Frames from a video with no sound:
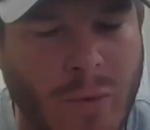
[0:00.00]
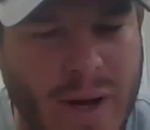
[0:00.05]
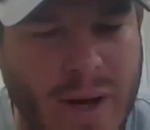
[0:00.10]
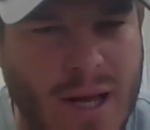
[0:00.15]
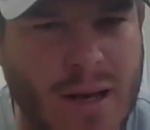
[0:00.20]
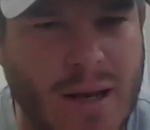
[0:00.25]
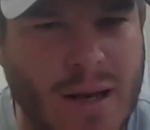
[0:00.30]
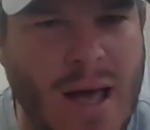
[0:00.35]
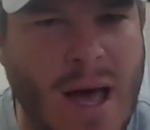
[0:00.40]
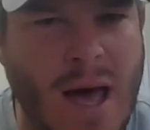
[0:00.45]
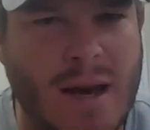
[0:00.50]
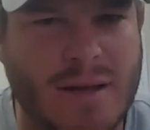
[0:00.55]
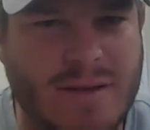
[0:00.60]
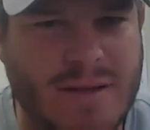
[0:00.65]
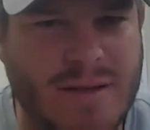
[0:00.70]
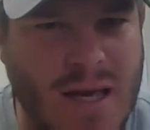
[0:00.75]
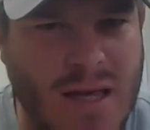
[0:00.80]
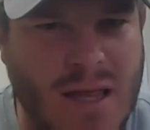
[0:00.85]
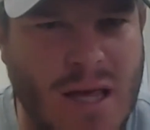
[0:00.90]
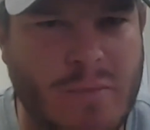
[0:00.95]
we can kind of
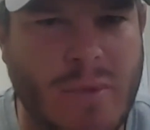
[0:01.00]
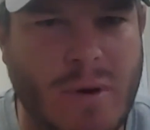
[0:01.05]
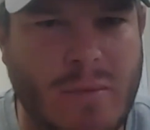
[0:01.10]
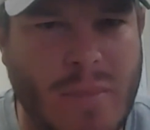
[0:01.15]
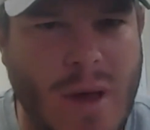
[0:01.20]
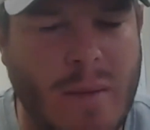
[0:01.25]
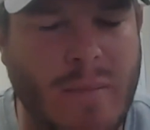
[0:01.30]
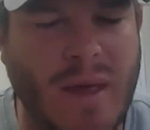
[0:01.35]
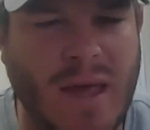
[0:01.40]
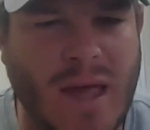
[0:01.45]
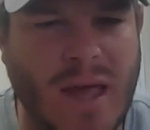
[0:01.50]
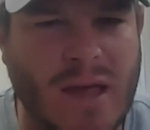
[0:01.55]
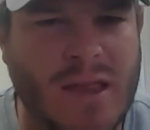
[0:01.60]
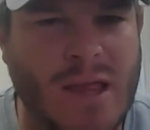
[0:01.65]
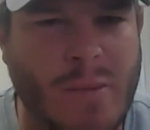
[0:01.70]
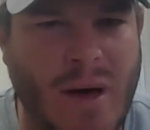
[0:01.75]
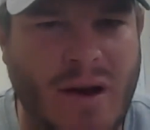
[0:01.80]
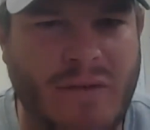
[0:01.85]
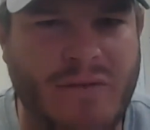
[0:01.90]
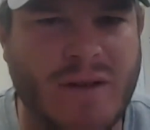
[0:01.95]
see them and maybe get
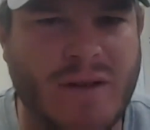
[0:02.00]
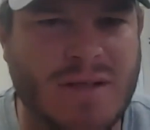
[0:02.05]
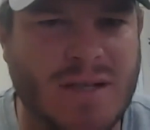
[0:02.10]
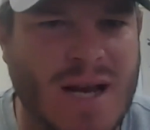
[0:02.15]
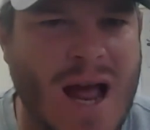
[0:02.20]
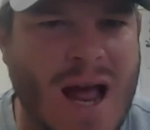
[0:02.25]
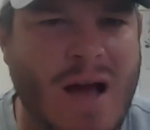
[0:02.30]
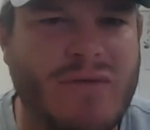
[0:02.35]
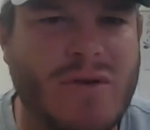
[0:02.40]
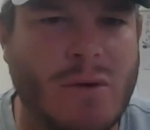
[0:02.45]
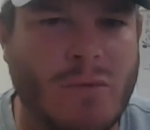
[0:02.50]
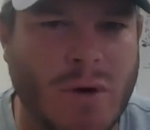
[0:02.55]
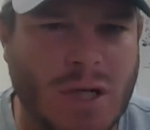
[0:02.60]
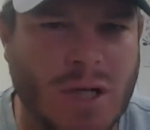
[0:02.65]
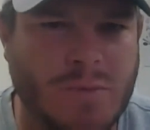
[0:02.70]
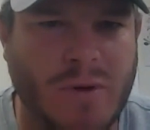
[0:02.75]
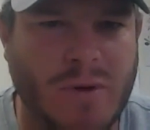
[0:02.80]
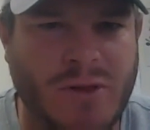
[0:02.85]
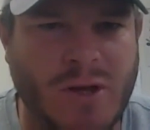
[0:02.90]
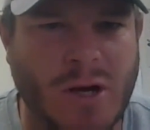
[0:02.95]
them on a visit
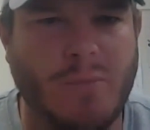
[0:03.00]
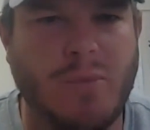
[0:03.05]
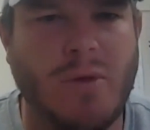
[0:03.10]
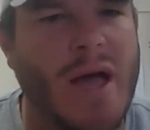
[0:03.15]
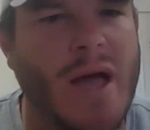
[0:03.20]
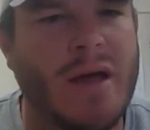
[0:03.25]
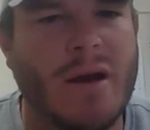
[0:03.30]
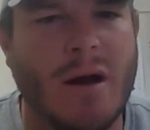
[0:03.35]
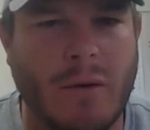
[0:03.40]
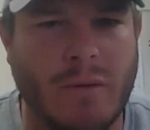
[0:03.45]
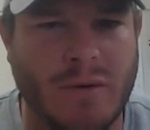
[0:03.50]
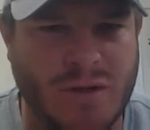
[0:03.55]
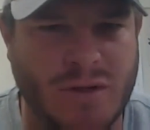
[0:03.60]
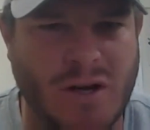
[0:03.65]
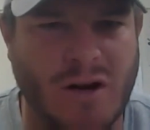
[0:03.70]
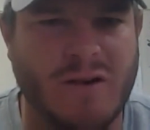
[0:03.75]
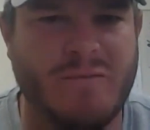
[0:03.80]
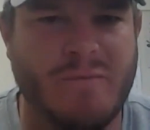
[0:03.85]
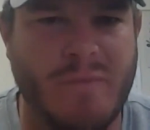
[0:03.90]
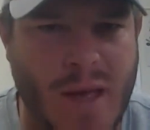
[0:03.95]
afterwards, but they're playing our
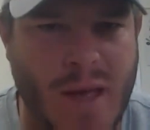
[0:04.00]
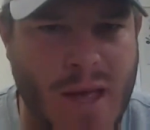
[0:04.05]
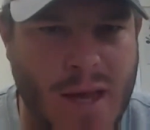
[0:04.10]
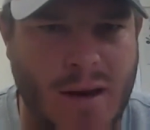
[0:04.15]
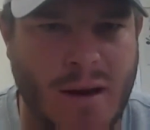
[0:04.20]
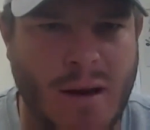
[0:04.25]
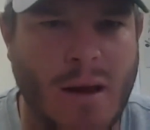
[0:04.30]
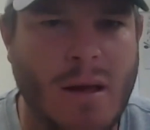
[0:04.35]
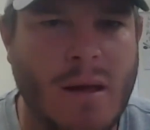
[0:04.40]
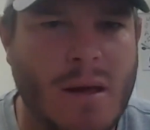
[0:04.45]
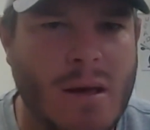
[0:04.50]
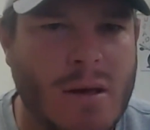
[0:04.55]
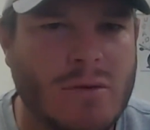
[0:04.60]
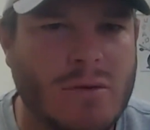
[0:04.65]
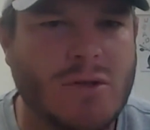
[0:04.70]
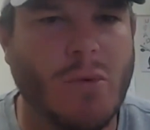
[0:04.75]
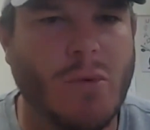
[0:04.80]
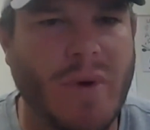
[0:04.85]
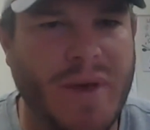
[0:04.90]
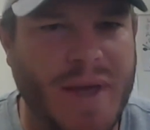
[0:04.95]
reserve men.
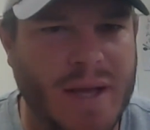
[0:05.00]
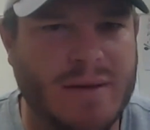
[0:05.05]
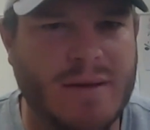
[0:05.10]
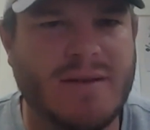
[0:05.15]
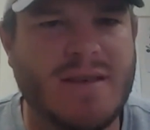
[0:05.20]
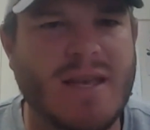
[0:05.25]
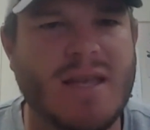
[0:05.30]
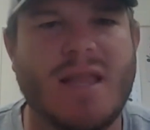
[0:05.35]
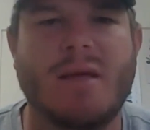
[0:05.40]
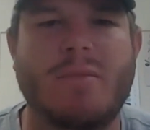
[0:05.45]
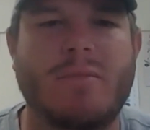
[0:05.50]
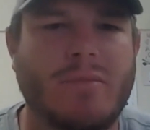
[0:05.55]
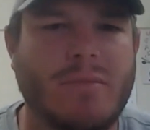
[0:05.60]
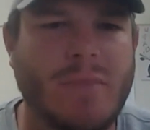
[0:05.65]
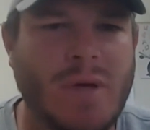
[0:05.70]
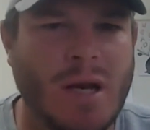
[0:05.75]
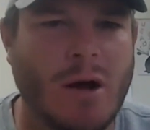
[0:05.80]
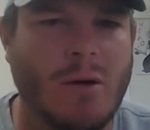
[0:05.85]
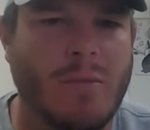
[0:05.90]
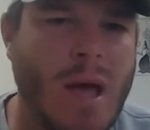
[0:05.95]
So we get to see them,
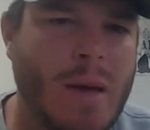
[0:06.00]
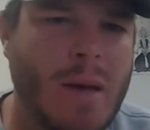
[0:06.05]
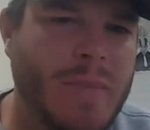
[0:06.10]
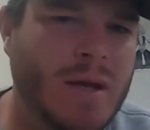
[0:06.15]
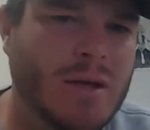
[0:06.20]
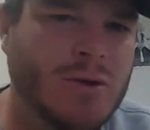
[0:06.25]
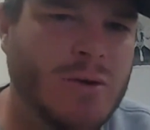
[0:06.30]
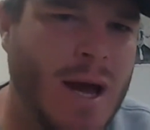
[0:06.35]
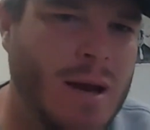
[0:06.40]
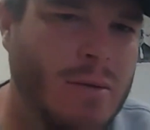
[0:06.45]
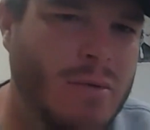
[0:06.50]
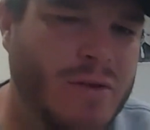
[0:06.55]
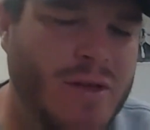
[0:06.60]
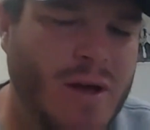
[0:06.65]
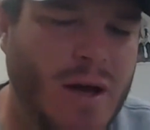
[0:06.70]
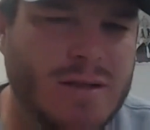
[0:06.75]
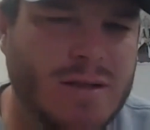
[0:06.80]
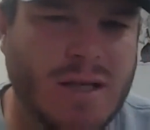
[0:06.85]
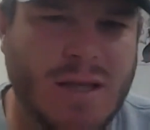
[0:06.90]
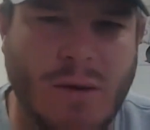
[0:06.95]
you know, maybe train with
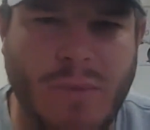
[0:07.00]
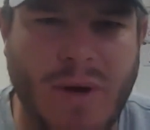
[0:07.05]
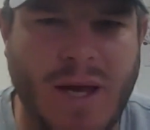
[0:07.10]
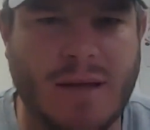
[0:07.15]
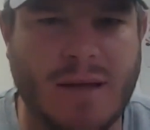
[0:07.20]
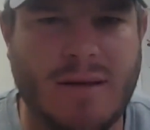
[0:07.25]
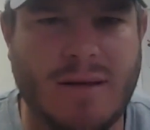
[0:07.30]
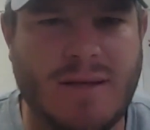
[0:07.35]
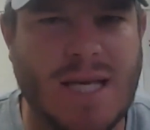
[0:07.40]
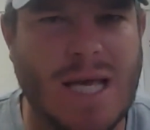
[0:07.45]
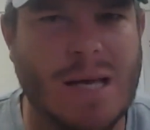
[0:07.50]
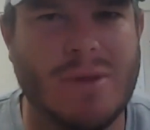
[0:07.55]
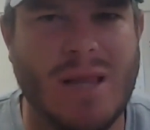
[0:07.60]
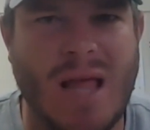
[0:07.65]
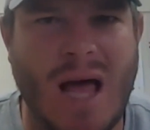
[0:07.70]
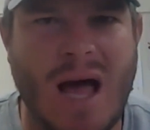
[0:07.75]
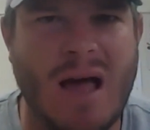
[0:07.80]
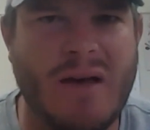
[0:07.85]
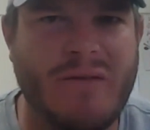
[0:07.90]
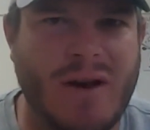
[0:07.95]
us and then we get to see them
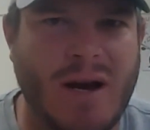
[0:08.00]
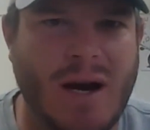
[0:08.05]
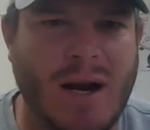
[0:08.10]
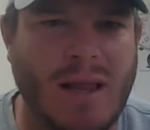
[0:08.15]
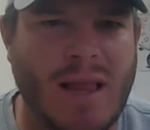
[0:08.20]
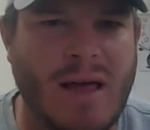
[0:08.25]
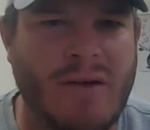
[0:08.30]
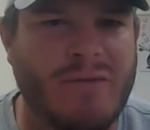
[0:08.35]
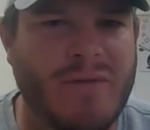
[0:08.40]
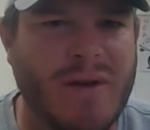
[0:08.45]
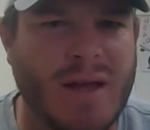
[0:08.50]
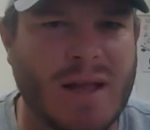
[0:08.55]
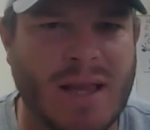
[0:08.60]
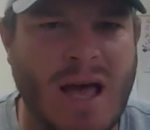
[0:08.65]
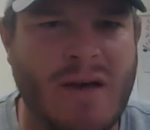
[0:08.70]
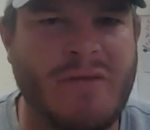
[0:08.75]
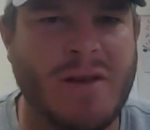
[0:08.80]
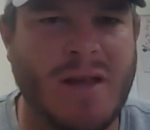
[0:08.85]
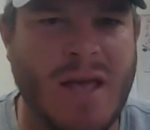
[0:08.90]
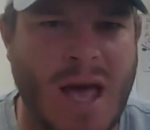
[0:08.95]
live in an
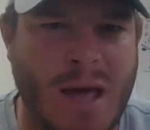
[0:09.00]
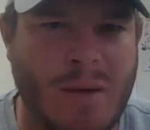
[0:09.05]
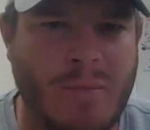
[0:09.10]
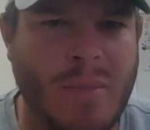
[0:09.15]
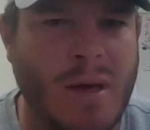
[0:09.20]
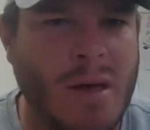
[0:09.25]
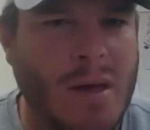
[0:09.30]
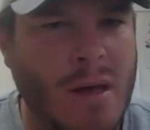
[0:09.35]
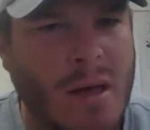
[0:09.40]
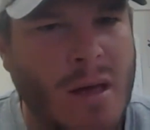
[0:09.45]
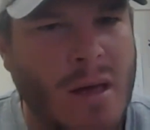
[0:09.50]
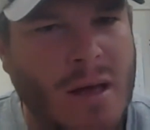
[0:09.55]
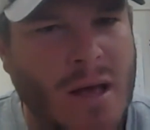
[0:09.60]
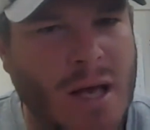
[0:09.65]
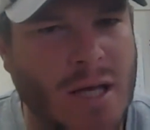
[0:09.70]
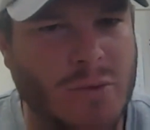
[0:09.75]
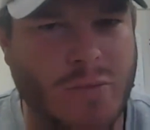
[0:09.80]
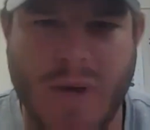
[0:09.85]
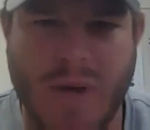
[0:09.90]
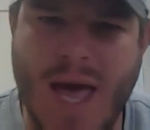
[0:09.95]
11v11 game
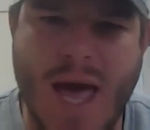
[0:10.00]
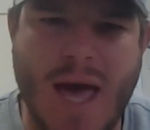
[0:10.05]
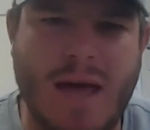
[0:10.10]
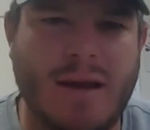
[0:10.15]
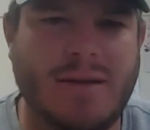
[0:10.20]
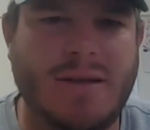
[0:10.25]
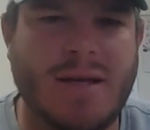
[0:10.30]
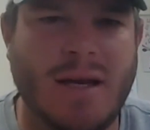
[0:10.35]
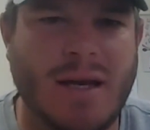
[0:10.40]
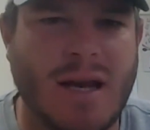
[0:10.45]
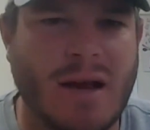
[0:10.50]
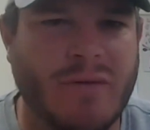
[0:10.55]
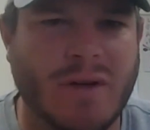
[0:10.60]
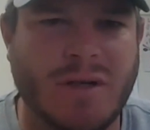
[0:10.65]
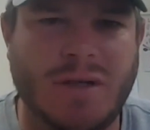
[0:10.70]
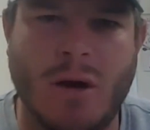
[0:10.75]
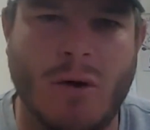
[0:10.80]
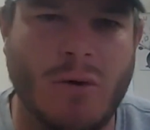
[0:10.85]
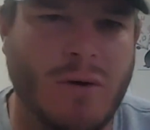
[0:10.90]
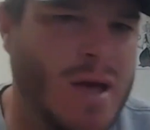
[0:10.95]
because we can't attend
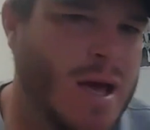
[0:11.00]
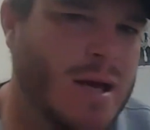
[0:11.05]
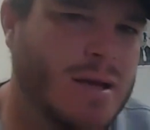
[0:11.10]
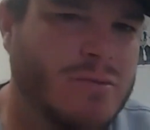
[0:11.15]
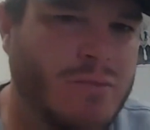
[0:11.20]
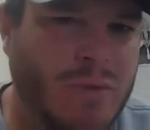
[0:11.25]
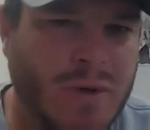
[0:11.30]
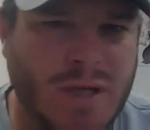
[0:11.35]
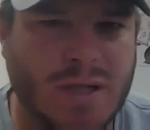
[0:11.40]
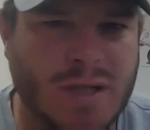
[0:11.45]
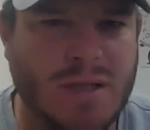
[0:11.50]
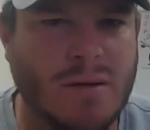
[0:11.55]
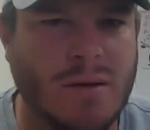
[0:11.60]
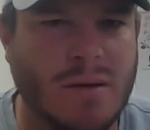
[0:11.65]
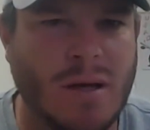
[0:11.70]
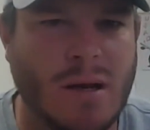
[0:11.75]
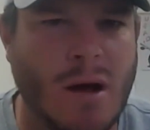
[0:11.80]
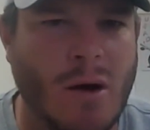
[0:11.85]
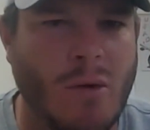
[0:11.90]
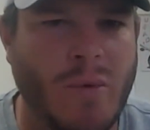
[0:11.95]
every showcase. We just,
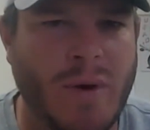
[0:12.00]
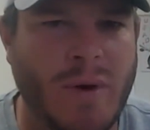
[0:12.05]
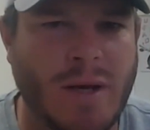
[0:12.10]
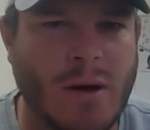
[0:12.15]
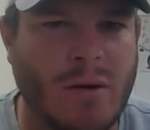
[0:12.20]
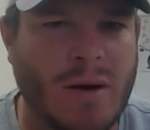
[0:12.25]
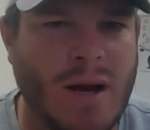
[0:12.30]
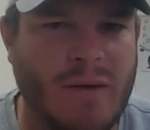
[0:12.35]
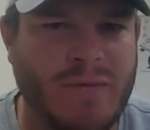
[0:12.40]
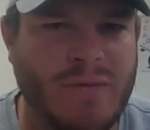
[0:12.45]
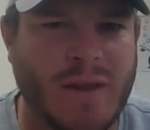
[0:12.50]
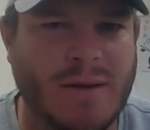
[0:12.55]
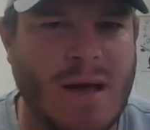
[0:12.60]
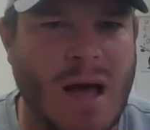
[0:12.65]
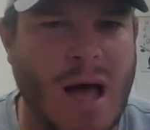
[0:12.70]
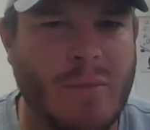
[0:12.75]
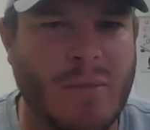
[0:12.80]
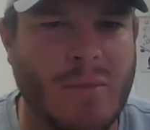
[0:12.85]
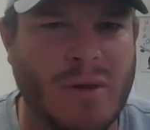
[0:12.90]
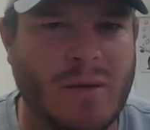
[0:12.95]
you know, we don't have the
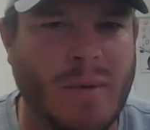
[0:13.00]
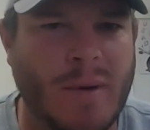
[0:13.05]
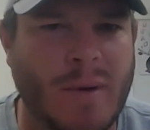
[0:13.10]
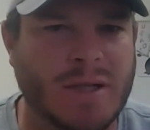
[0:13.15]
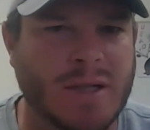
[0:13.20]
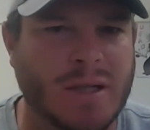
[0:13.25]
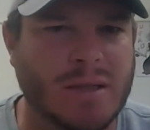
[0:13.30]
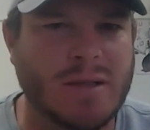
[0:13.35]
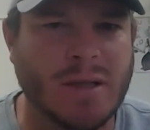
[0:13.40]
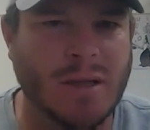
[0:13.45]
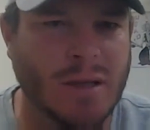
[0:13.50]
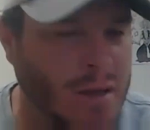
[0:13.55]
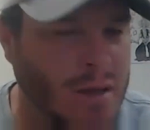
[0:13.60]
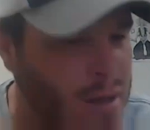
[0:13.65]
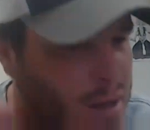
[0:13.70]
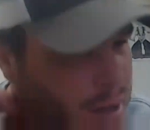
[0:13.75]
time or the budget to